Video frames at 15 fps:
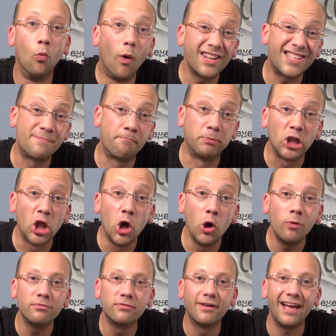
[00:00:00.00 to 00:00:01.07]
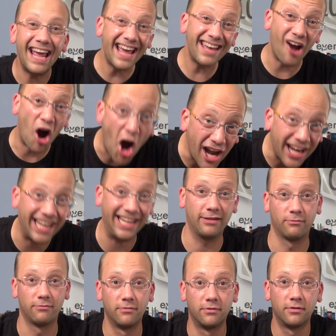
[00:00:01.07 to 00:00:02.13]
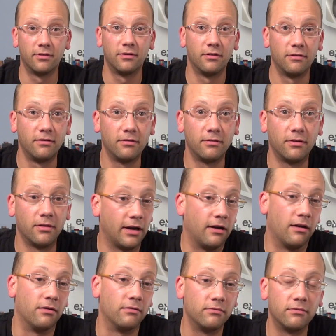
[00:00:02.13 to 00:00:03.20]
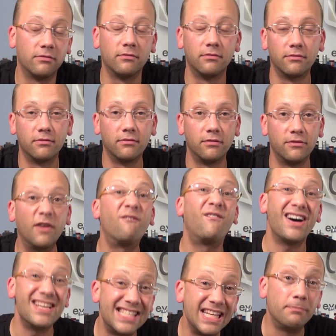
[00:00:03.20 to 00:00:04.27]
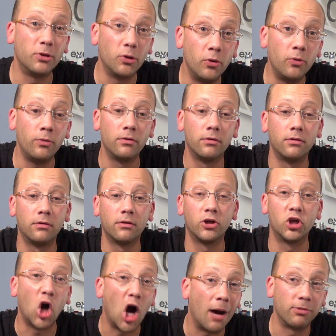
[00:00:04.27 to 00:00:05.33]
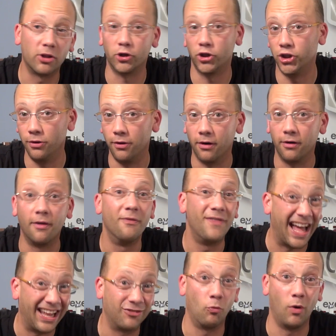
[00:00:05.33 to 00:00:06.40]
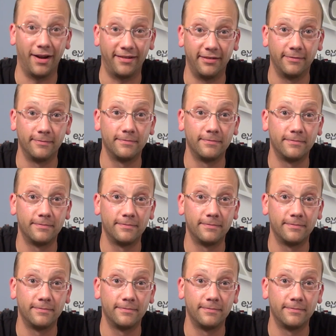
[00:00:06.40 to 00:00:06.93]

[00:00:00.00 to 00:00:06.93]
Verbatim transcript: What's blue and honey? I don't know. The fuzzy blue gobbler shooter. That's what.